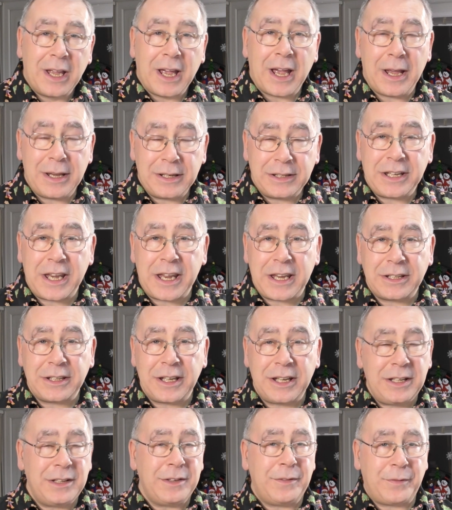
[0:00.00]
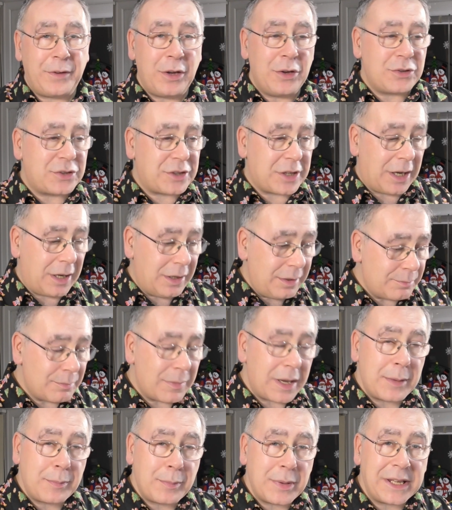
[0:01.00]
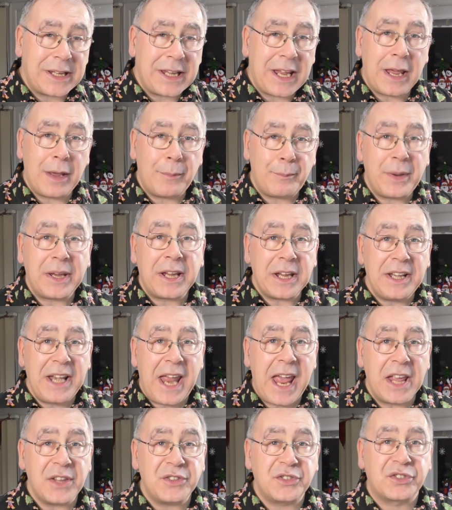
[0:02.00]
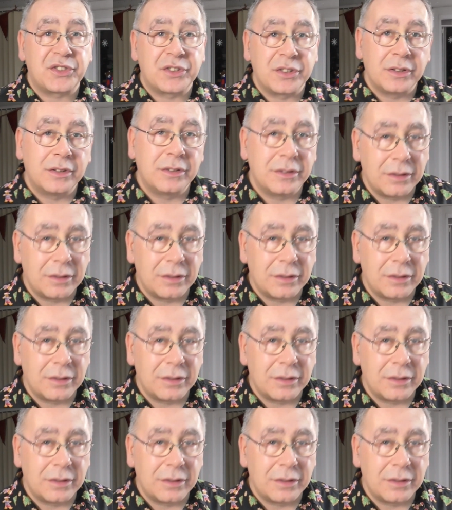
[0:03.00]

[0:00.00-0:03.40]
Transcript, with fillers: And then in the future, maybe get a bigger N A S